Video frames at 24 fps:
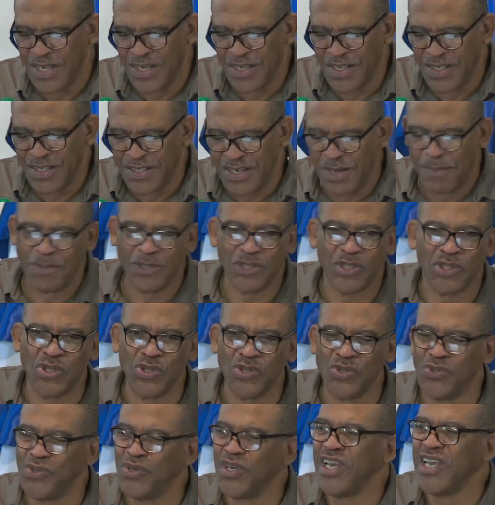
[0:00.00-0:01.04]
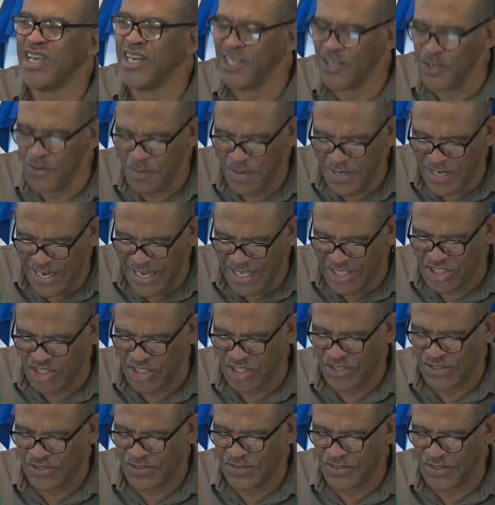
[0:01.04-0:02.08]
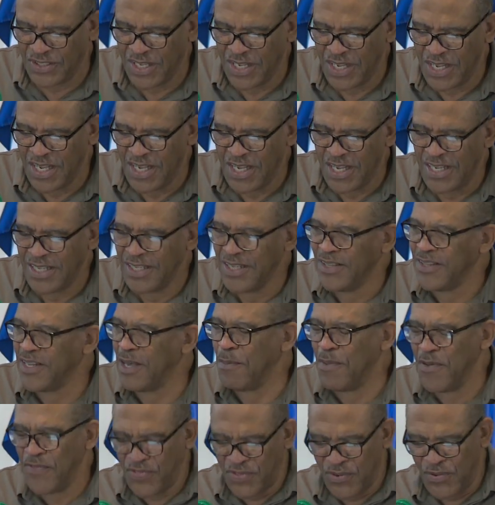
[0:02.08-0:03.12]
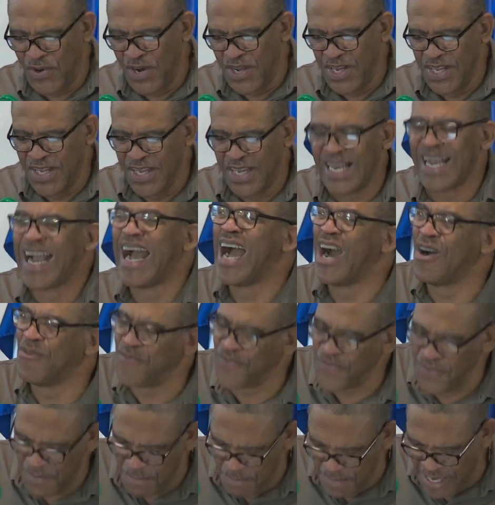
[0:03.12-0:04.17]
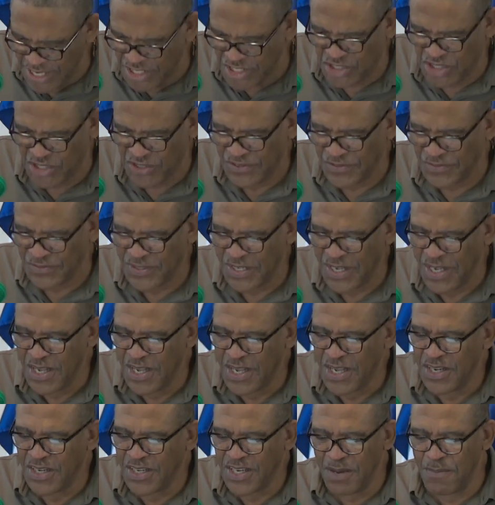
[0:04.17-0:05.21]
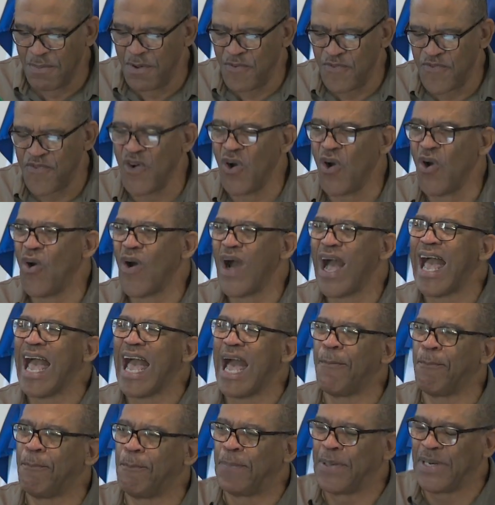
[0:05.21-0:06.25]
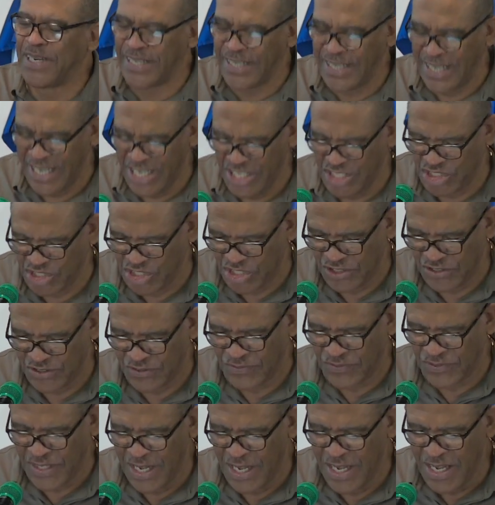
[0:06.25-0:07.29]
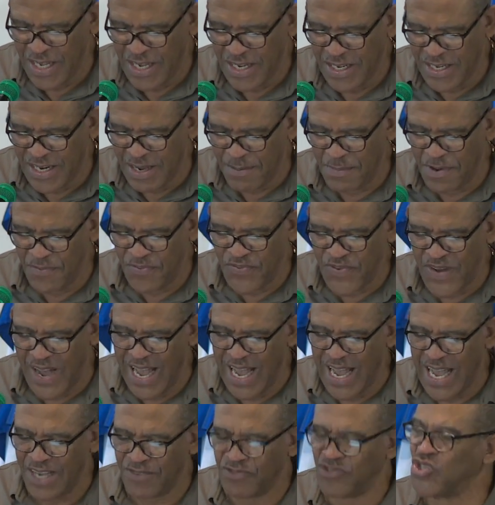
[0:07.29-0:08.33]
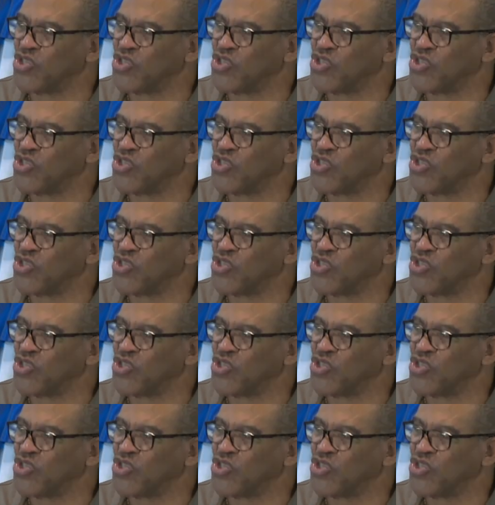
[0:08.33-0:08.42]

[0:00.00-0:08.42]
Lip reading: Number two, illumination. Number three, confirmation. Number four, application. Number five,